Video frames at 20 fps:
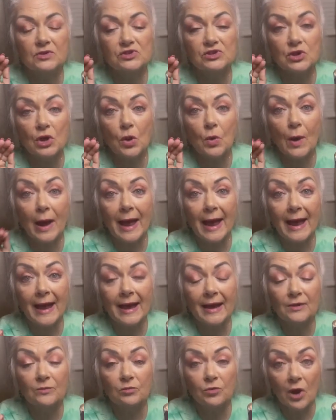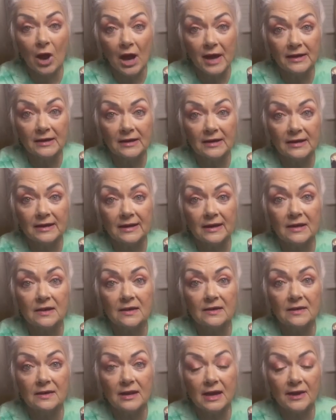so I had Rodney
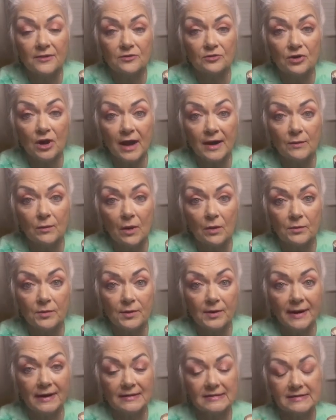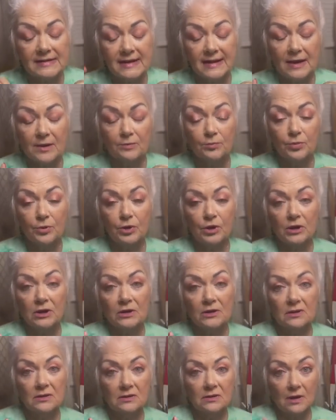the other night while we were out of town put
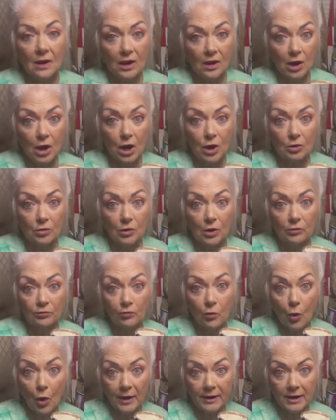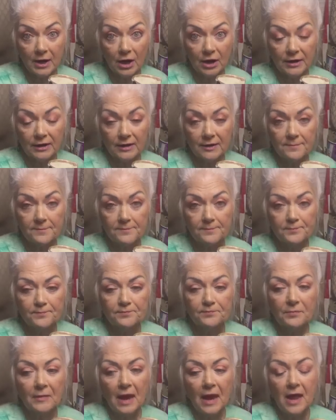a coat of white on it.
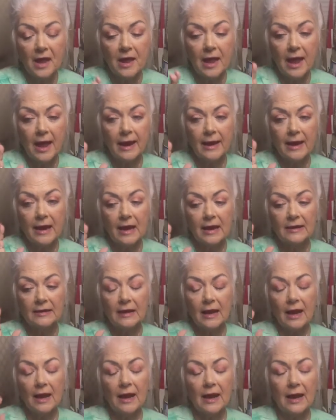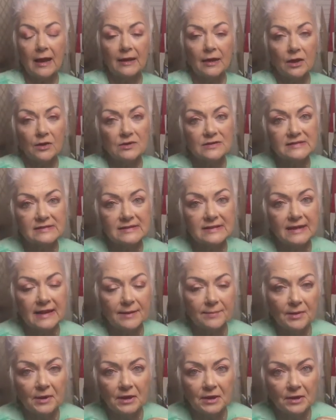And I noticed he
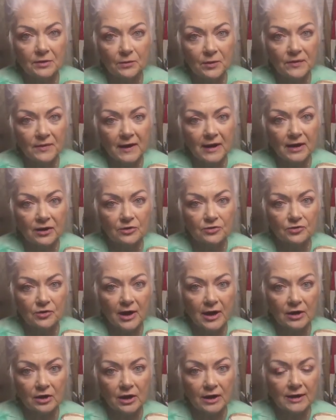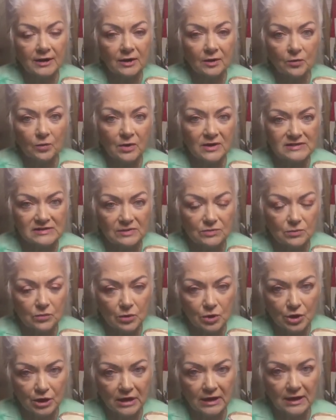kept hitting it with the hairdryer and it wasn't
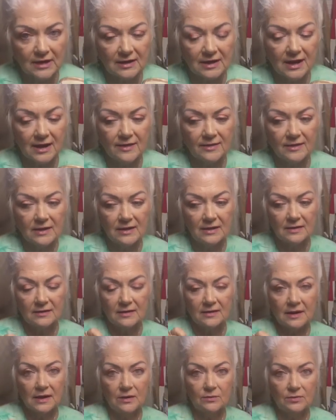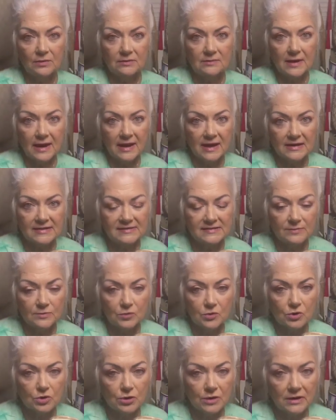working. And then he would add some
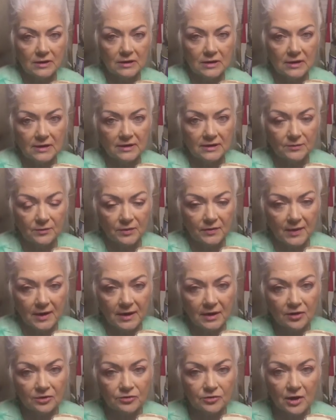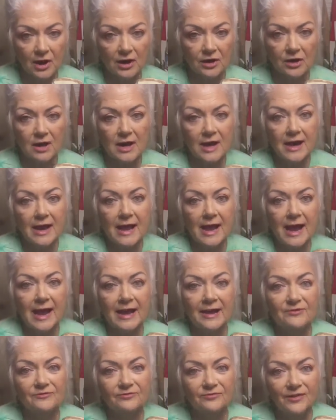more and hitting it with the hairdryer.
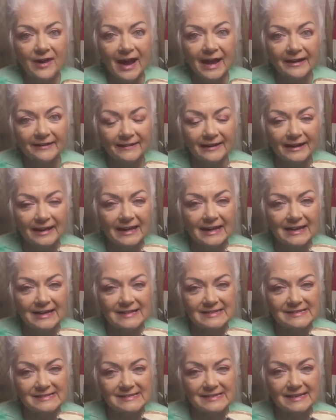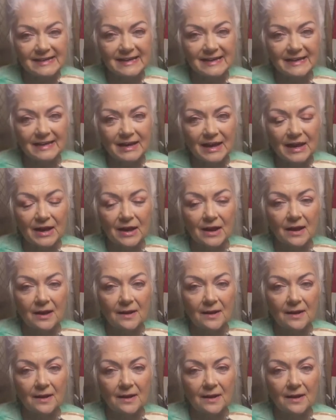And finally he said,